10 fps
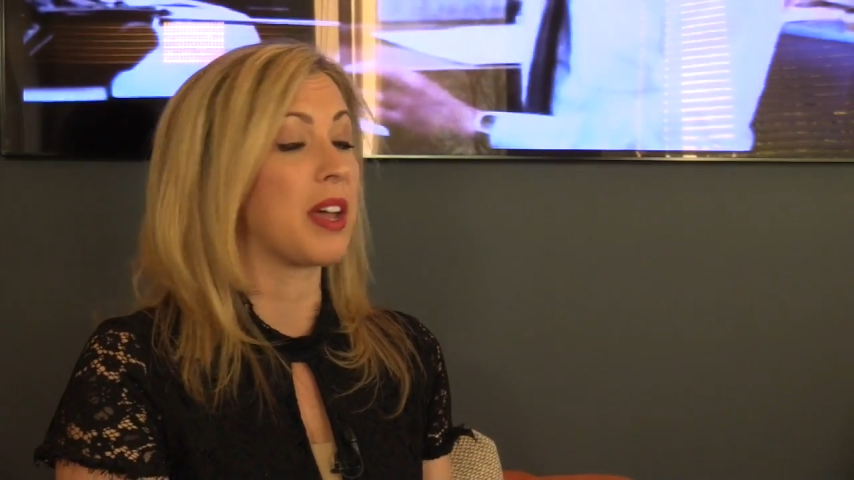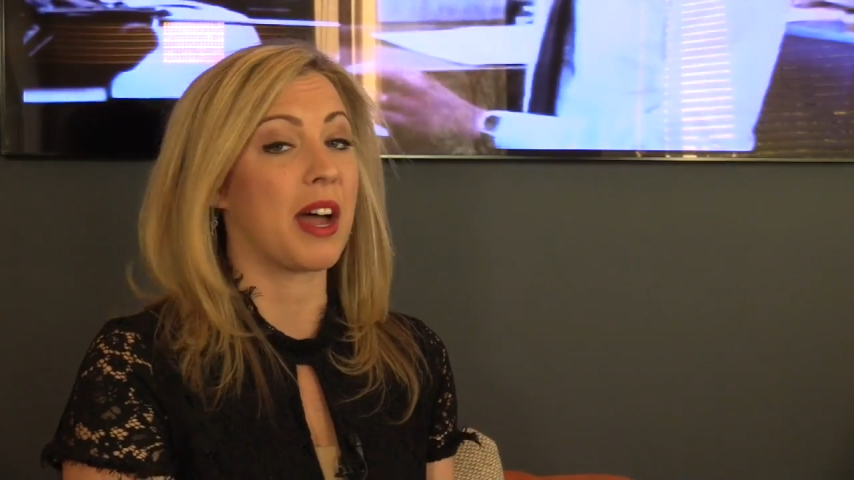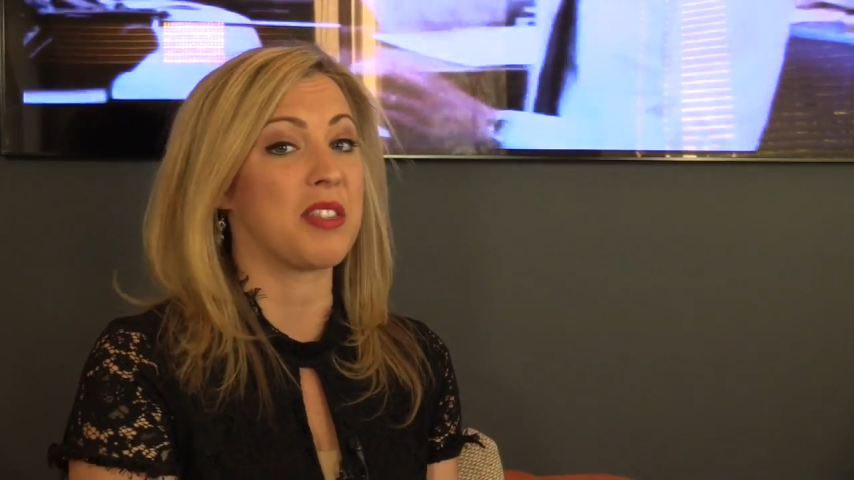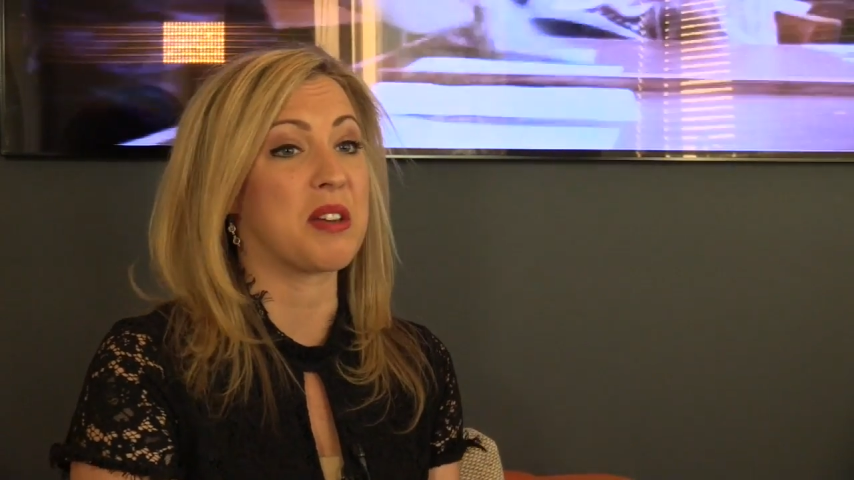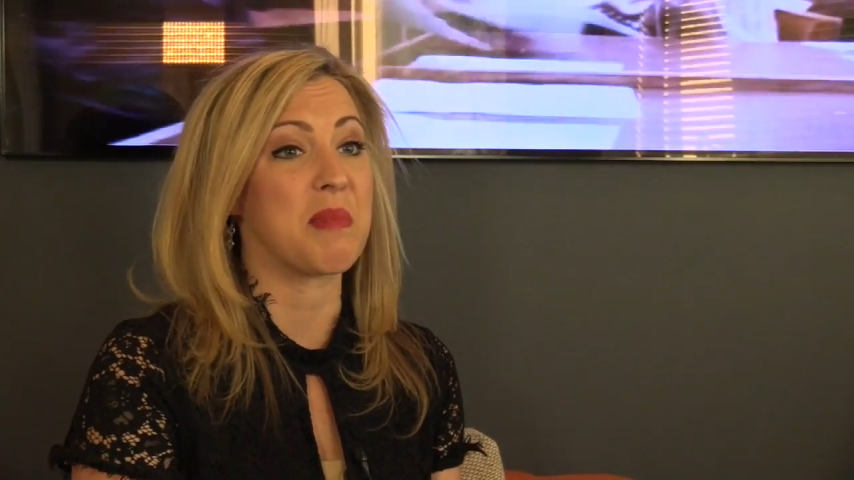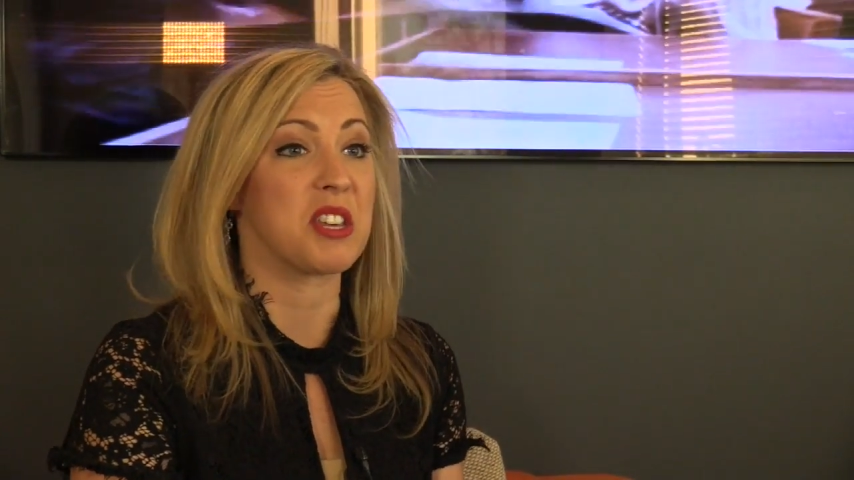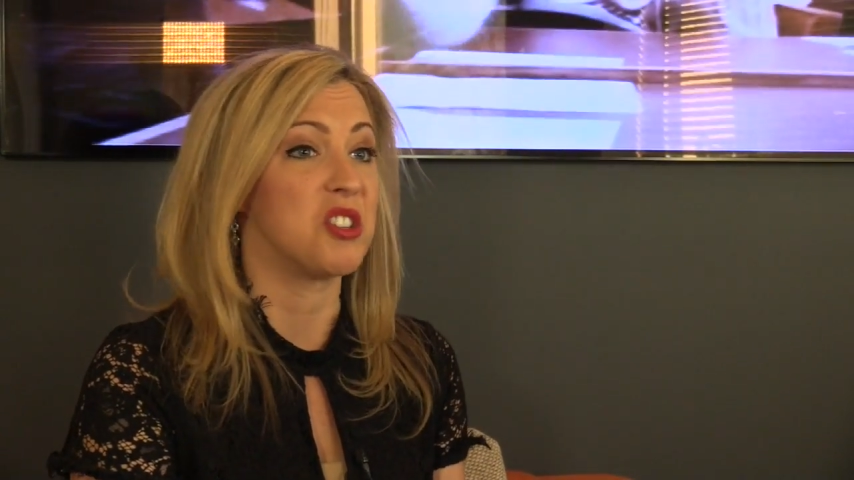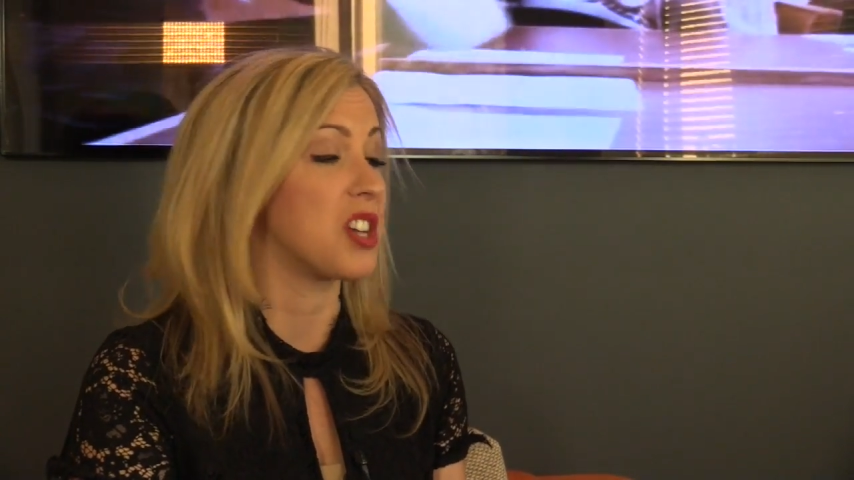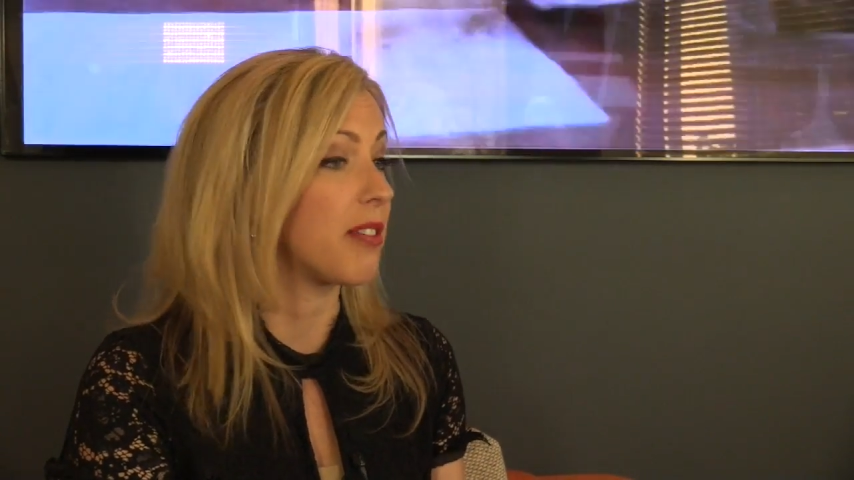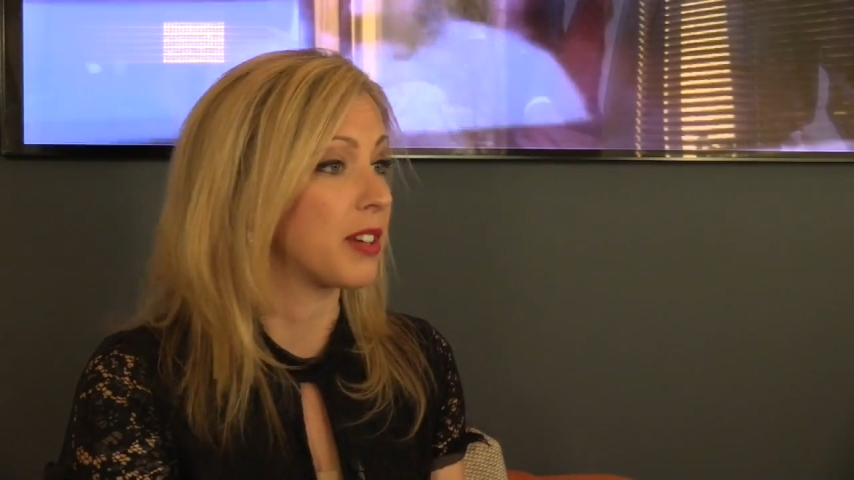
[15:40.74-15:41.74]
I think it makes
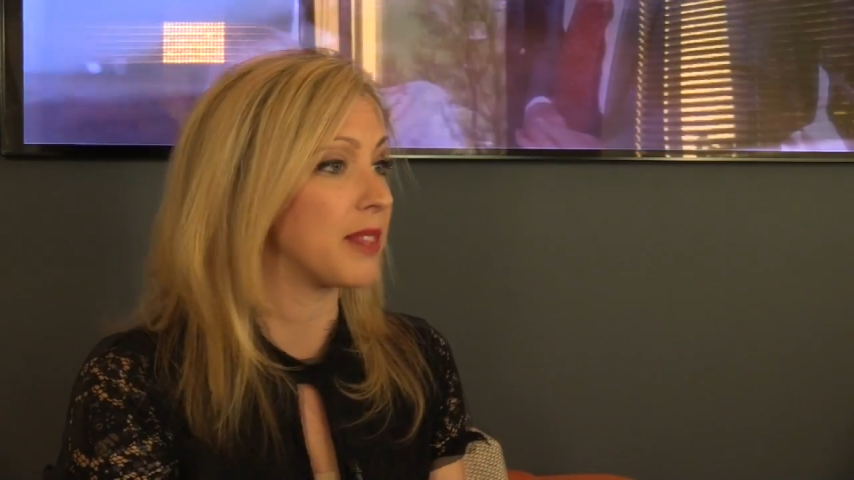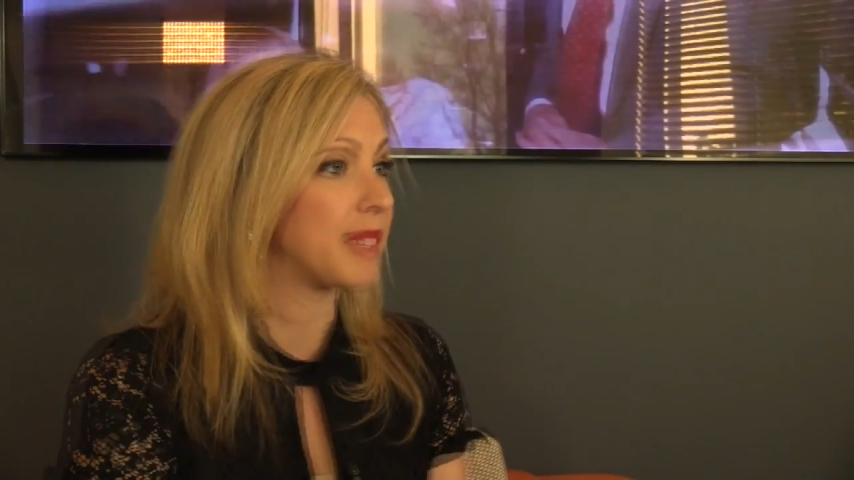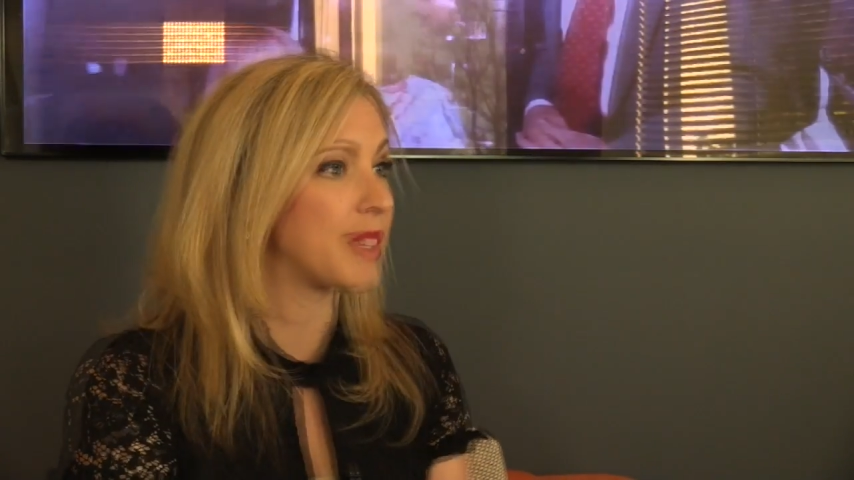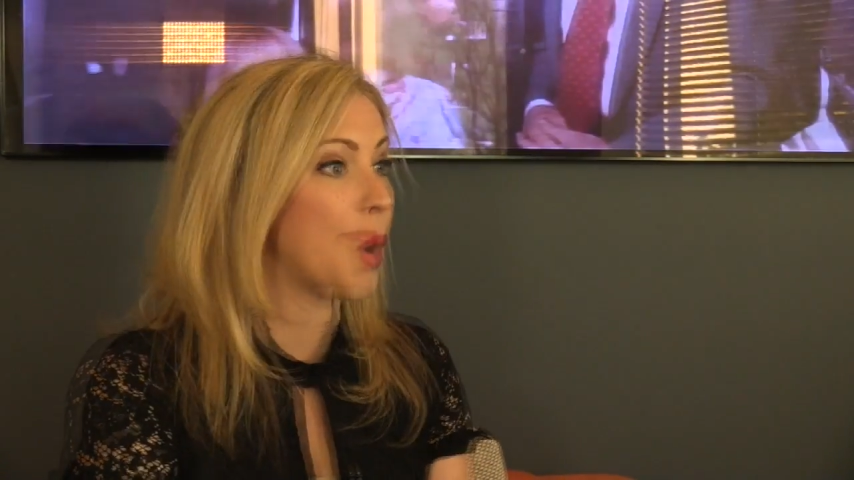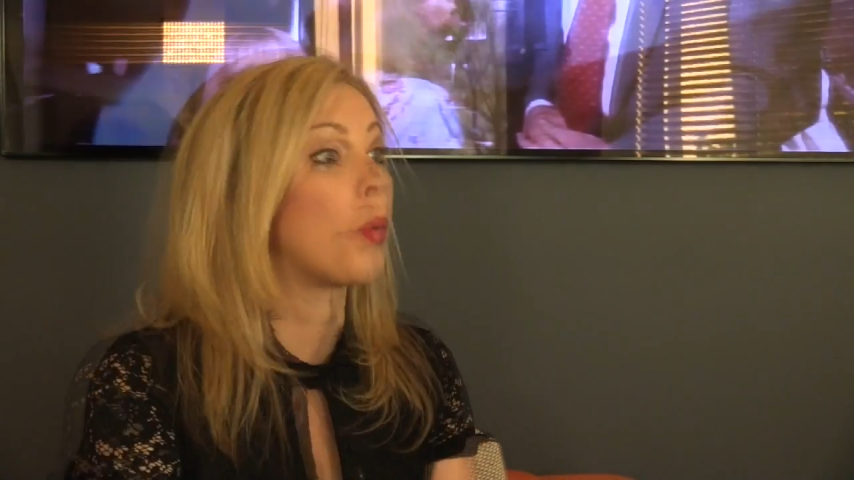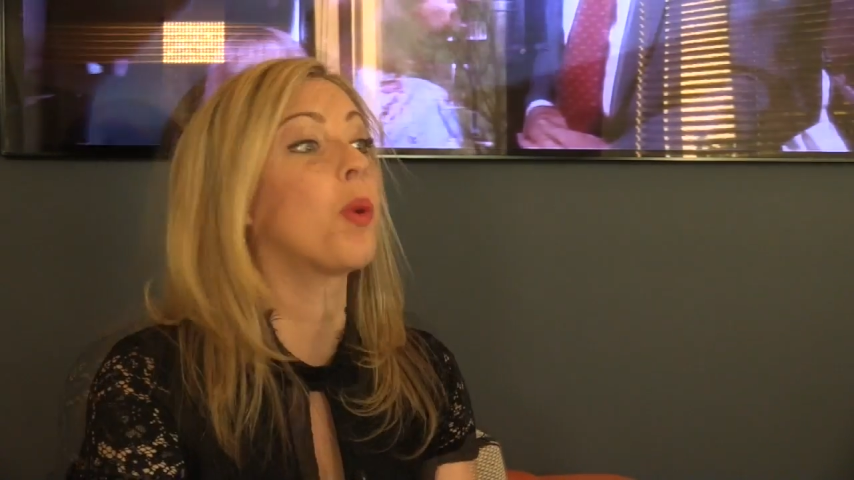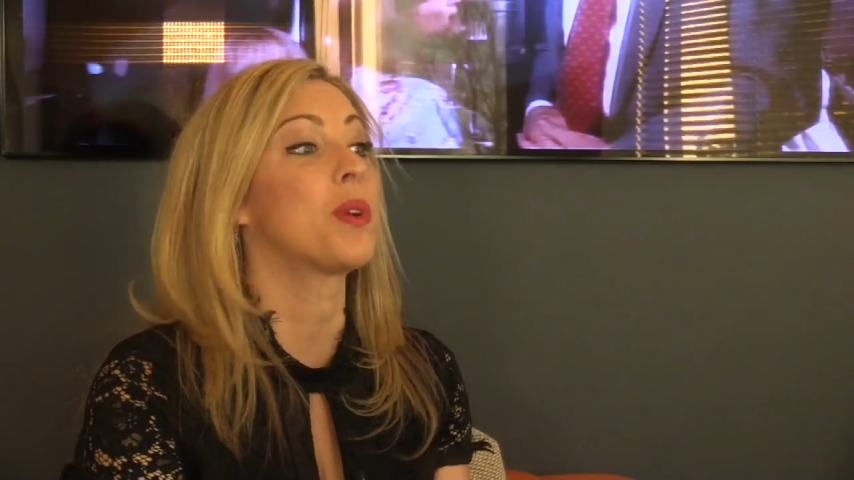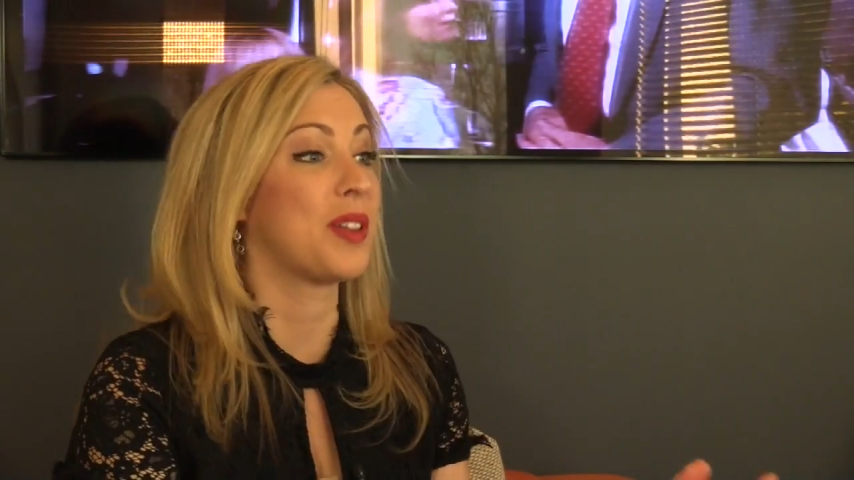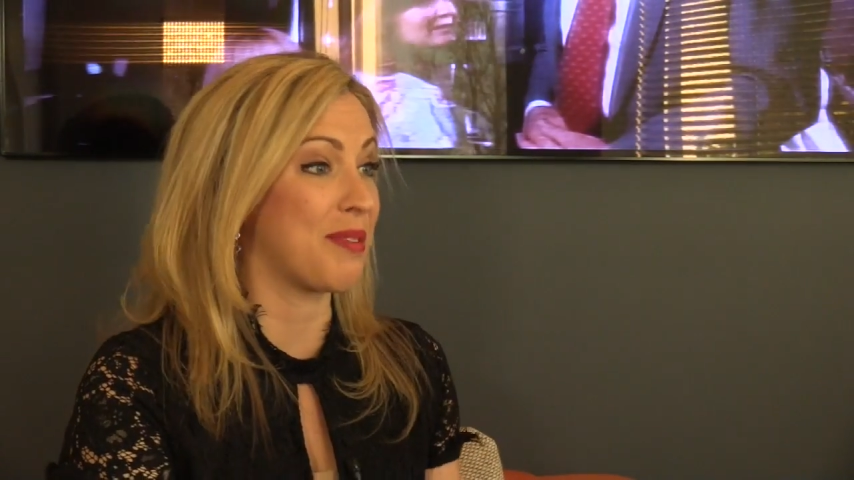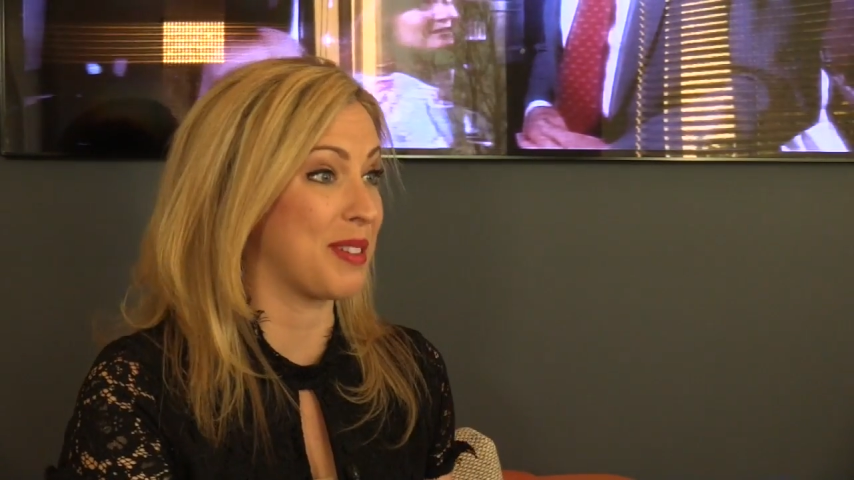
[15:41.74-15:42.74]
you tougher. Well,
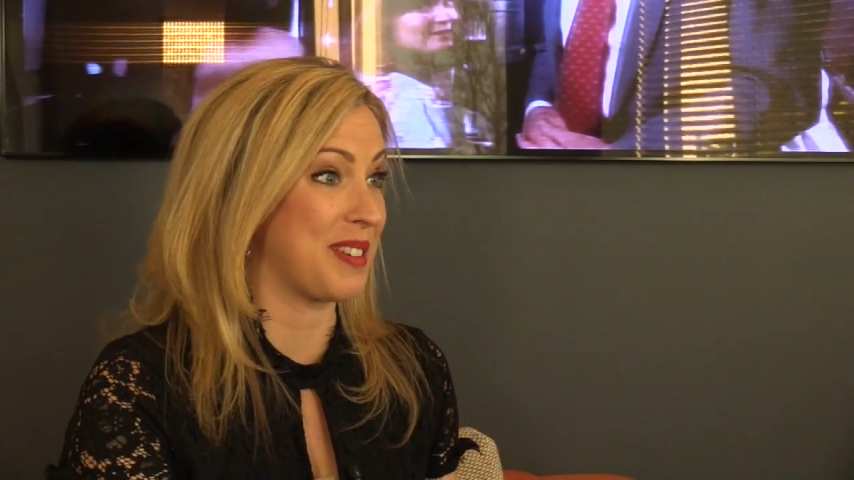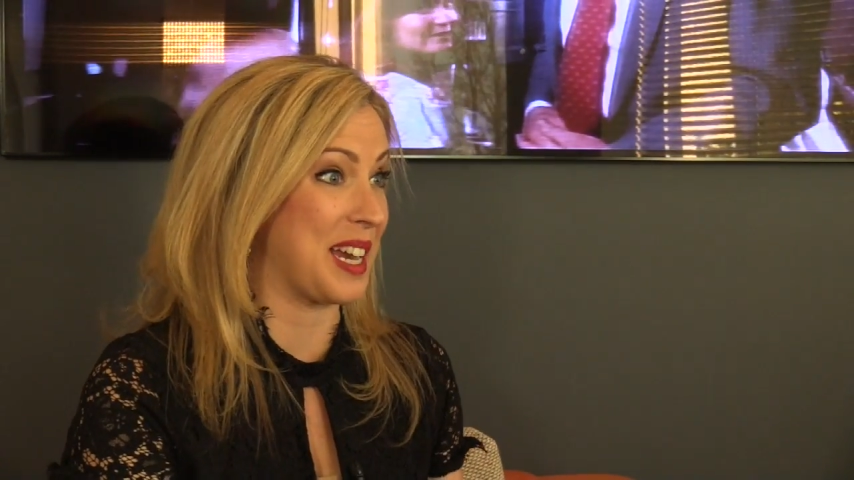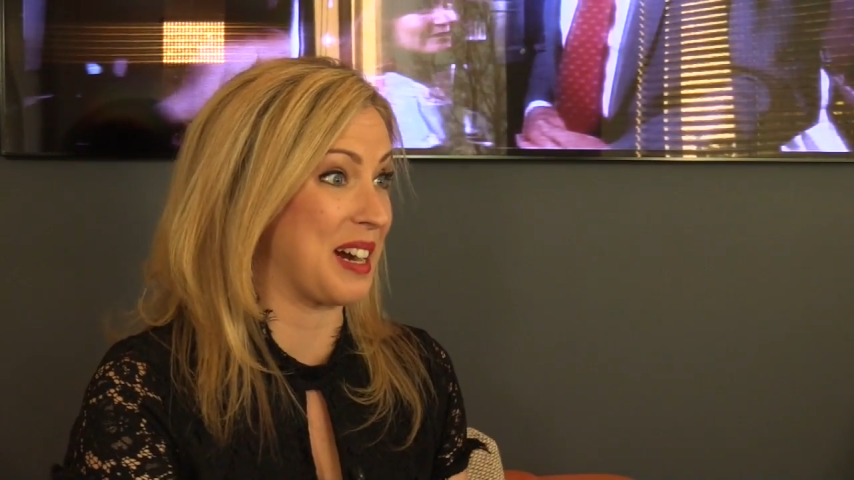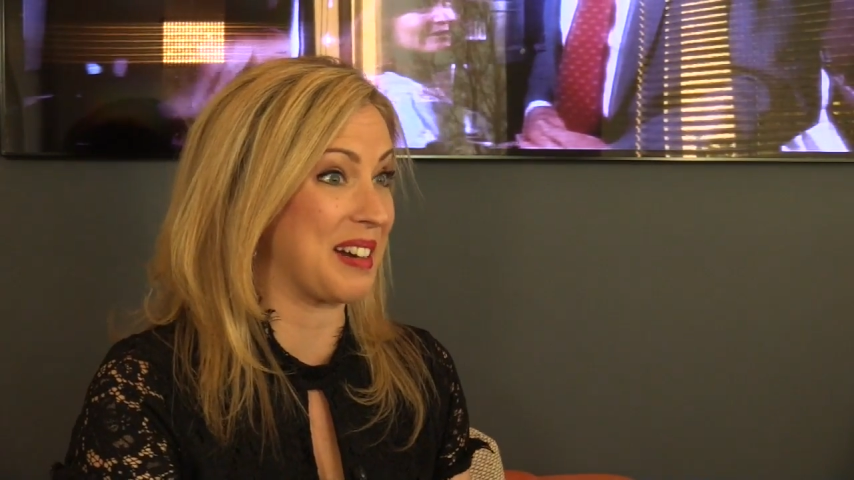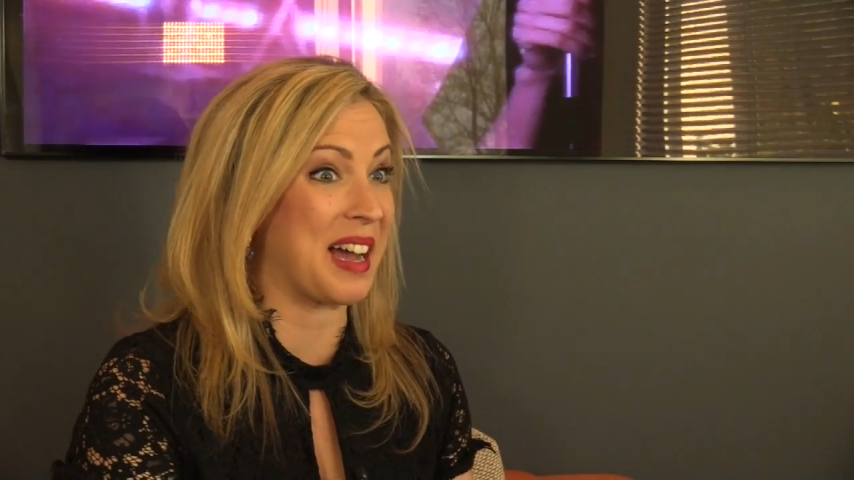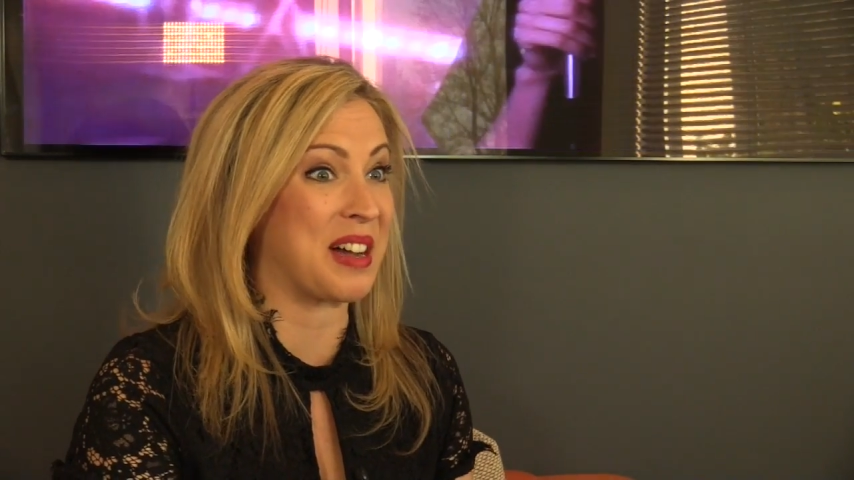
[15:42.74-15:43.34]
we love living here.